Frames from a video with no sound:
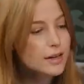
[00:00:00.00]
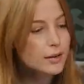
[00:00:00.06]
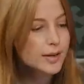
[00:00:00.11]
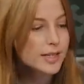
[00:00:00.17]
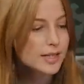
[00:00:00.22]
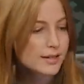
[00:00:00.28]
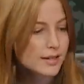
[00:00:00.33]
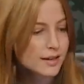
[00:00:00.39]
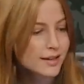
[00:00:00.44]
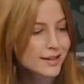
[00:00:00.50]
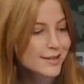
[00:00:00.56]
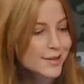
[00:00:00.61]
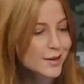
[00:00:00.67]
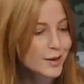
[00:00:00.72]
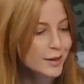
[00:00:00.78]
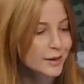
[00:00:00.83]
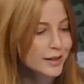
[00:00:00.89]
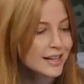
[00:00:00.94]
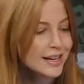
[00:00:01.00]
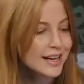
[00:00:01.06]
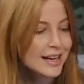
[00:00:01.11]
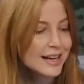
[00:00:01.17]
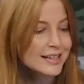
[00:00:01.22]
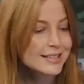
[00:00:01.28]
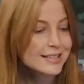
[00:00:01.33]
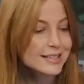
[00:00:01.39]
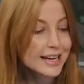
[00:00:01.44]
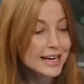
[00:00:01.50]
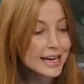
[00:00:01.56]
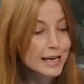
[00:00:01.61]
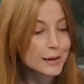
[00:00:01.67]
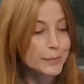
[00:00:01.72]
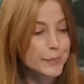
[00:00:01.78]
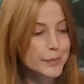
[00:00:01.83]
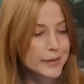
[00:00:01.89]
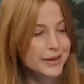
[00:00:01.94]
style pizza is called
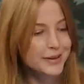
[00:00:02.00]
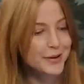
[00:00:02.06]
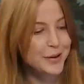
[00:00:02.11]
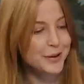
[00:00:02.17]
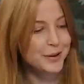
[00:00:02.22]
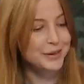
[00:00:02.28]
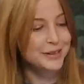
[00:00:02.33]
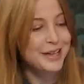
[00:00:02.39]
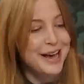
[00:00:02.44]
deep in all